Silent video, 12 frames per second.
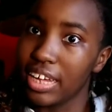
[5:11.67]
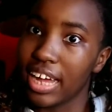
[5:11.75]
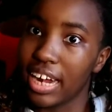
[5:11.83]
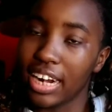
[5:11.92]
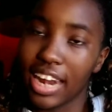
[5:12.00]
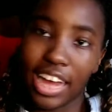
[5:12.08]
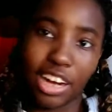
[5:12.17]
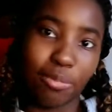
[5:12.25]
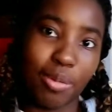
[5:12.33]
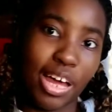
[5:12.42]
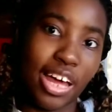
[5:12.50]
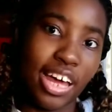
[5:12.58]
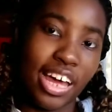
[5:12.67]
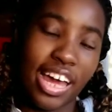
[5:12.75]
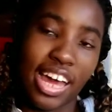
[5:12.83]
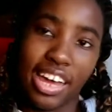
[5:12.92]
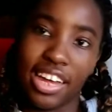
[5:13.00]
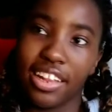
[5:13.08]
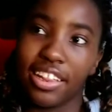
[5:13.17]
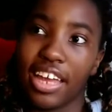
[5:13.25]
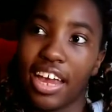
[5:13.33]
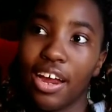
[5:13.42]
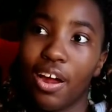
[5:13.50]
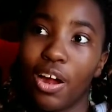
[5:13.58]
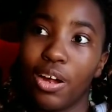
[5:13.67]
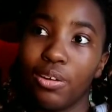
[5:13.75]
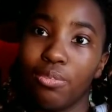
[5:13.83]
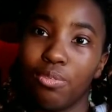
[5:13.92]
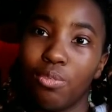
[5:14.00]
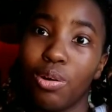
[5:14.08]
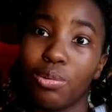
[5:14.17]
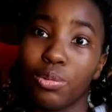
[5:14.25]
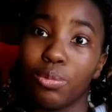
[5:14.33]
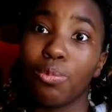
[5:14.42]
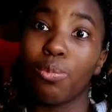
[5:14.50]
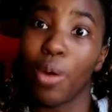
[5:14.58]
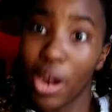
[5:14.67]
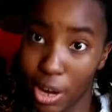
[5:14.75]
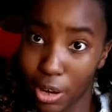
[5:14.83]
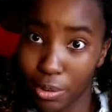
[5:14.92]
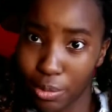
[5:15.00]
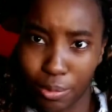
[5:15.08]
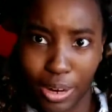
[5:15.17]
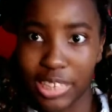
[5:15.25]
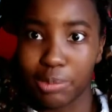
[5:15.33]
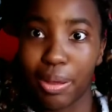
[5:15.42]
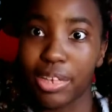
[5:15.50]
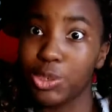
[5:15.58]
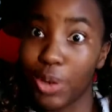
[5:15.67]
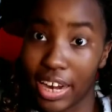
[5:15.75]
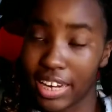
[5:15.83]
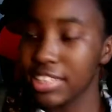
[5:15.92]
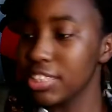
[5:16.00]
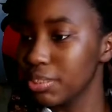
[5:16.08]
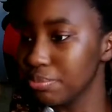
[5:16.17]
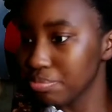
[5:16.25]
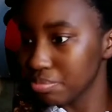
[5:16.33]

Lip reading: Got a Lacrima, and they are were raised by dragons.